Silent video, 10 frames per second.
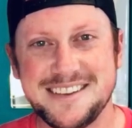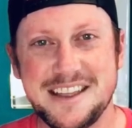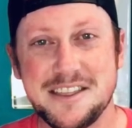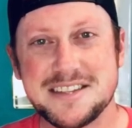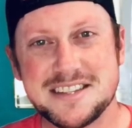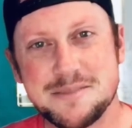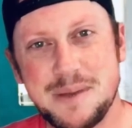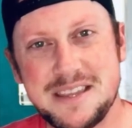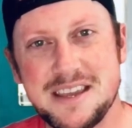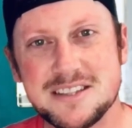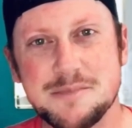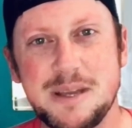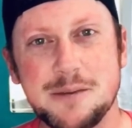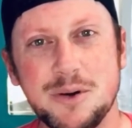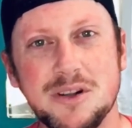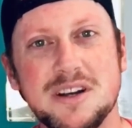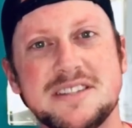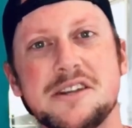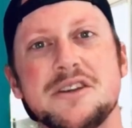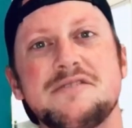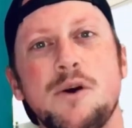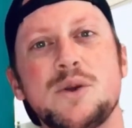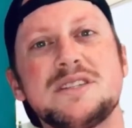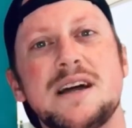This is Speak the Unspeakable, a series focused